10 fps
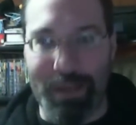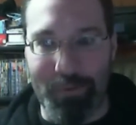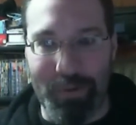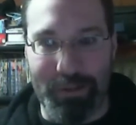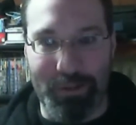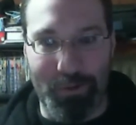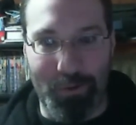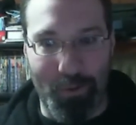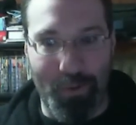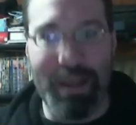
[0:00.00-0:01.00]
It went
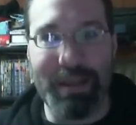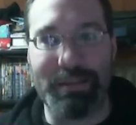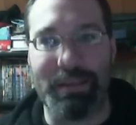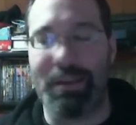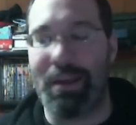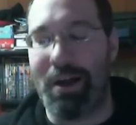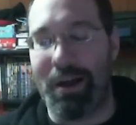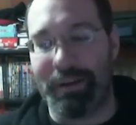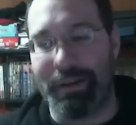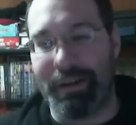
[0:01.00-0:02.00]
crazy
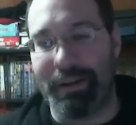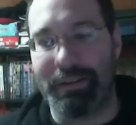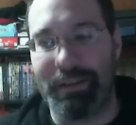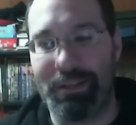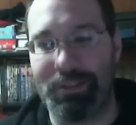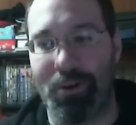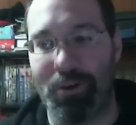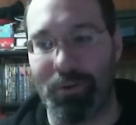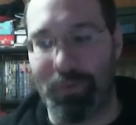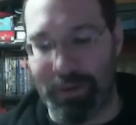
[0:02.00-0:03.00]
on
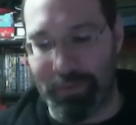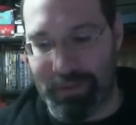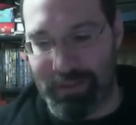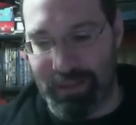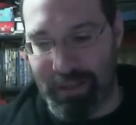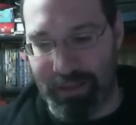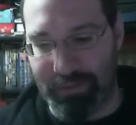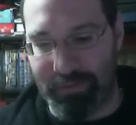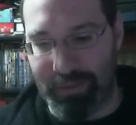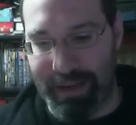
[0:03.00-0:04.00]
Kickstarter when it was
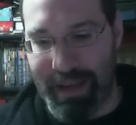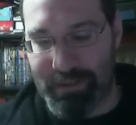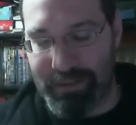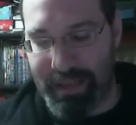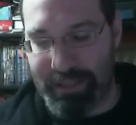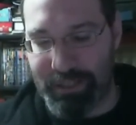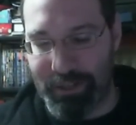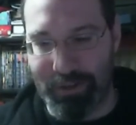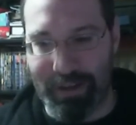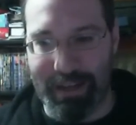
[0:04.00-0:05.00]
announced last
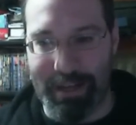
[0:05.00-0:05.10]
year.